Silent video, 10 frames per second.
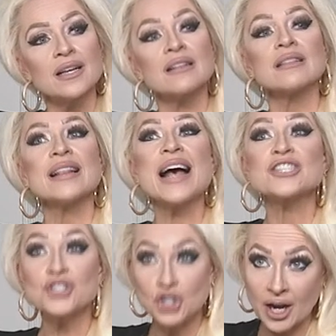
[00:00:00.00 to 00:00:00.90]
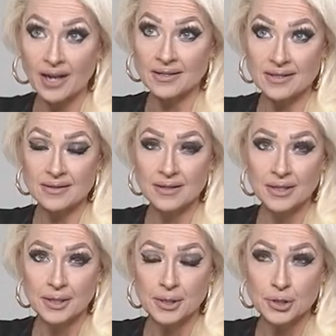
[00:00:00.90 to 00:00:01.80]
last chance.
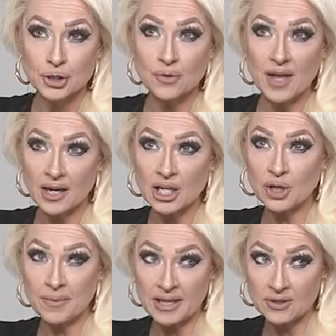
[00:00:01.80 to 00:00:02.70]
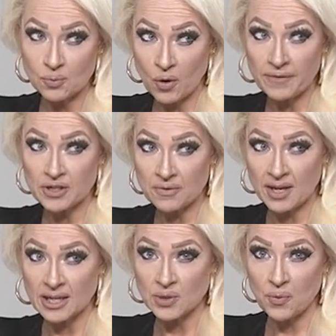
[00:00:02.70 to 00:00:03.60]
So that either means one of two
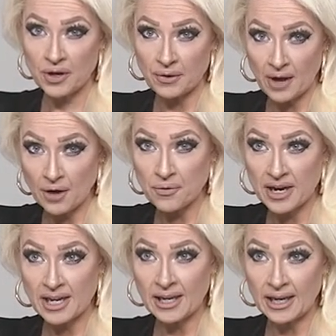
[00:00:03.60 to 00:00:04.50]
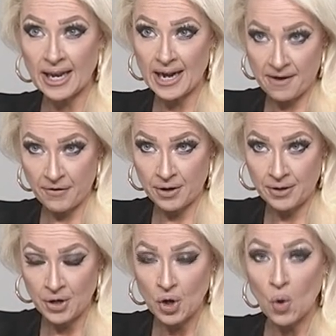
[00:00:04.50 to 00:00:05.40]
things. We're either not creating it again ever,
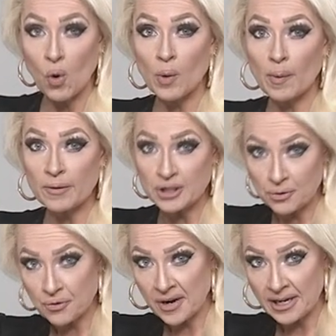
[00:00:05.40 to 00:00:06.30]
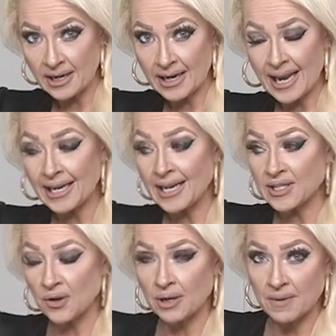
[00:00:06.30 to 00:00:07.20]
or when we do create it again, it's
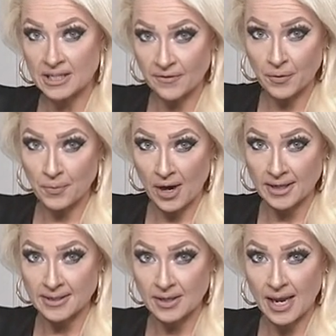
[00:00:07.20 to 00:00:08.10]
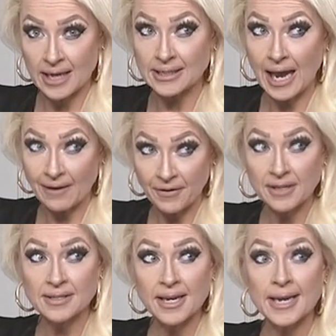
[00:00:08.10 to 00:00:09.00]
going to be a different price. And
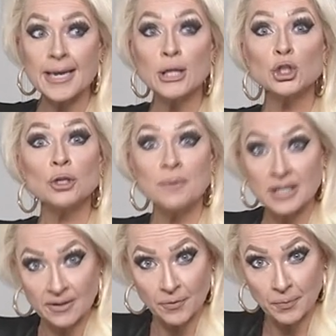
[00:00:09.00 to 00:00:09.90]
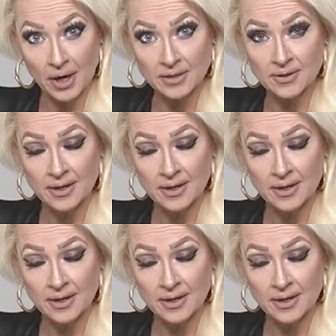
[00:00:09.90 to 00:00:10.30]
obviously, it should be a different price,